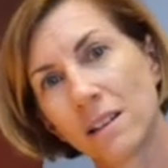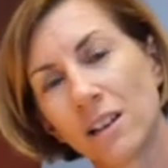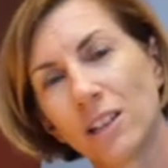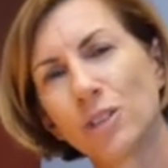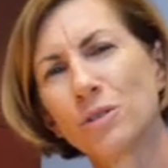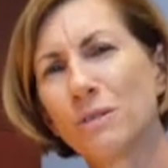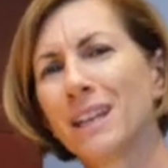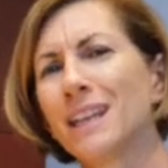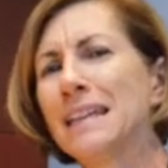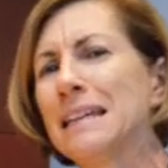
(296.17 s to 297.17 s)
If you're doing
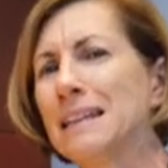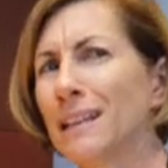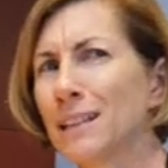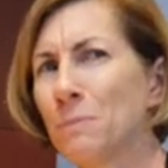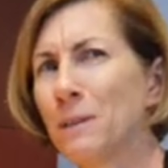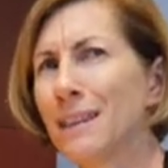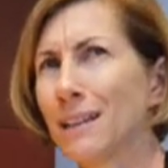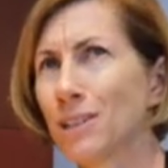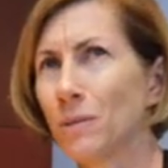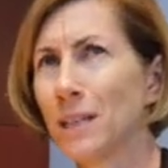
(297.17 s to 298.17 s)
an EE in English B,
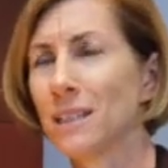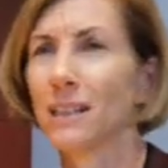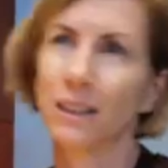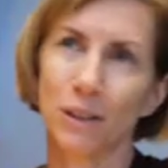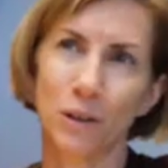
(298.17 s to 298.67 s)
that's so easy.